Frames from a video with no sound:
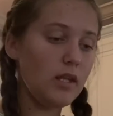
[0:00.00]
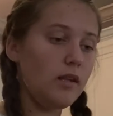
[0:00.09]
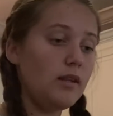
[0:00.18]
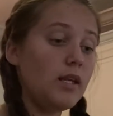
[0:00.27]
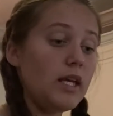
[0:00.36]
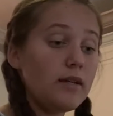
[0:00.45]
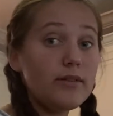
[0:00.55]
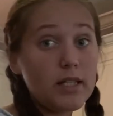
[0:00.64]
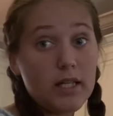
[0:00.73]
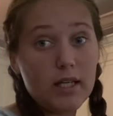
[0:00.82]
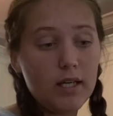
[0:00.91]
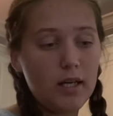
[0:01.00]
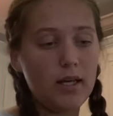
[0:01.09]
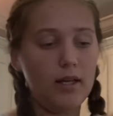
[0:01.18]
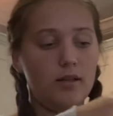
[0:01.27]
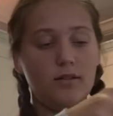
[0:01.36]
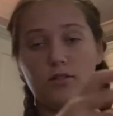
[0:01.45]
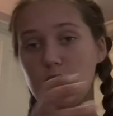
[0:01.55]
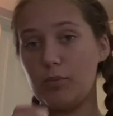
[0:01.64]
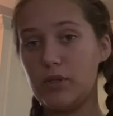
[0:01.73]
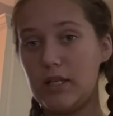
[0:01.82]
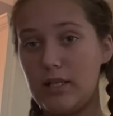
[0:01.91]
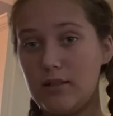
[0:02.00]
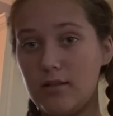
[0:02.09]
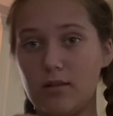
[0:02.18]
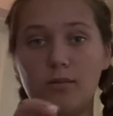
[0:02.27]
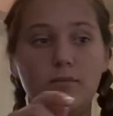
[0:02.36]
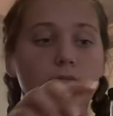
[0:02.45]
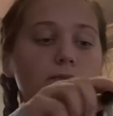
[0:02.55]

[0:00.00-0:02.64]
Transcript: Next thing is to put in some